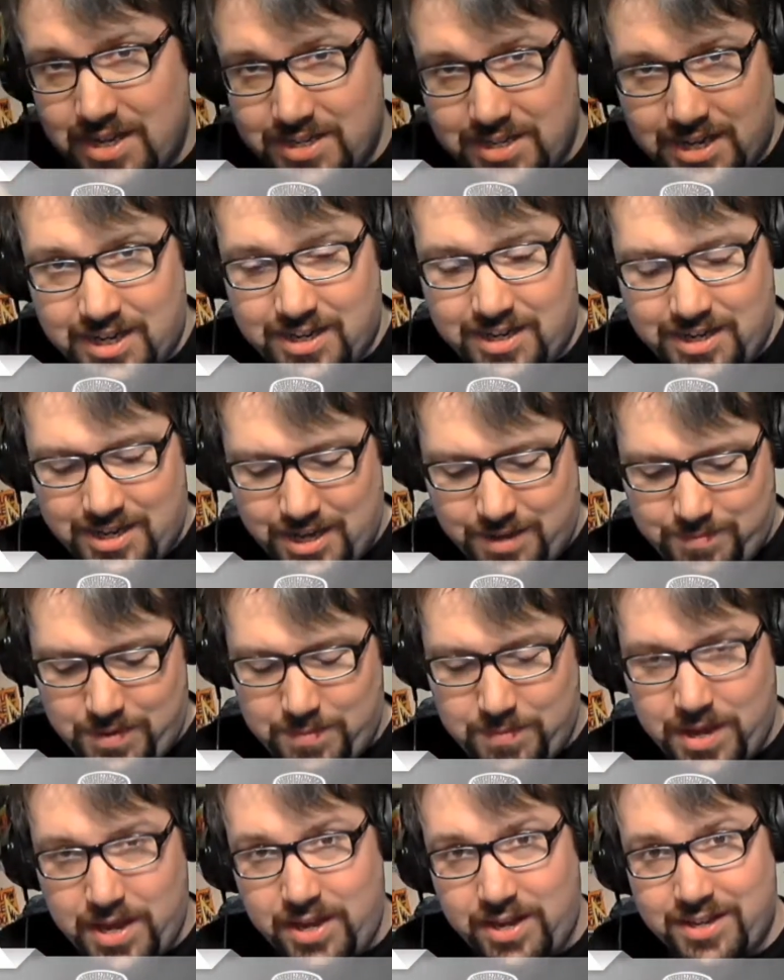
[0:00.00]
As I hit
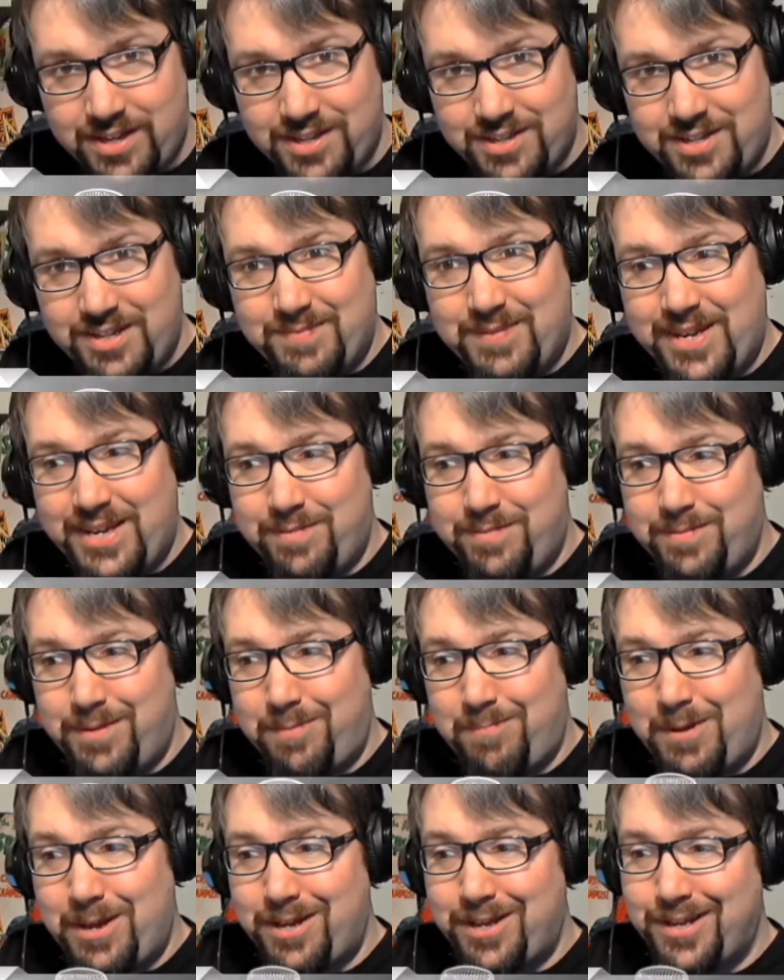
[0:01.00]
my mic, you see me hitting
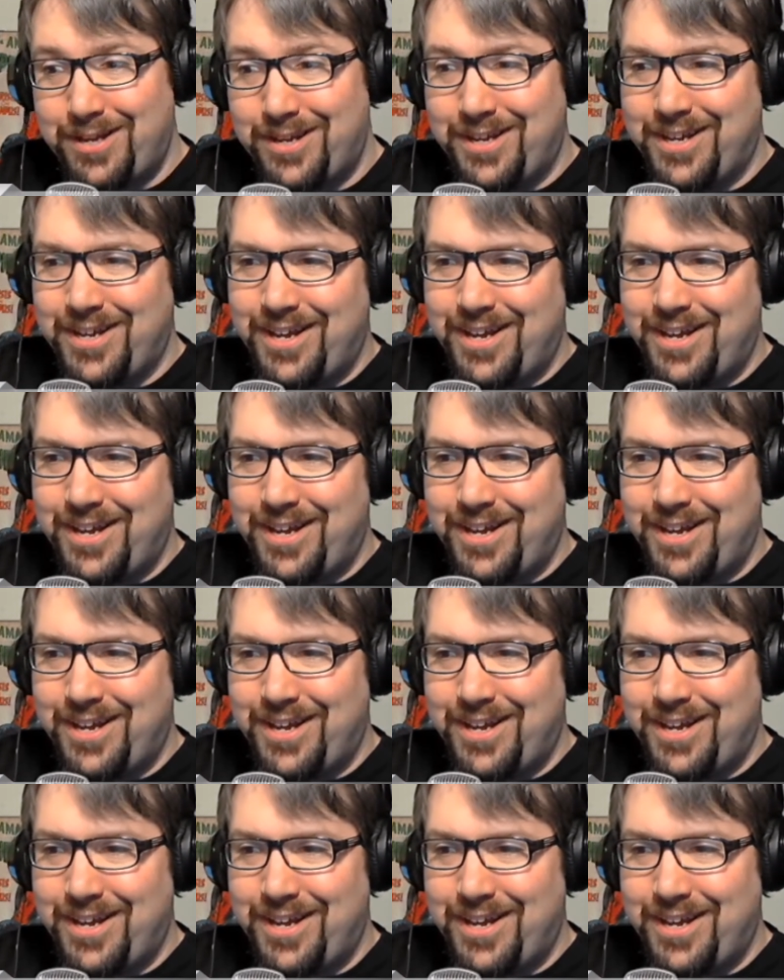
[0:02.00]
my mic.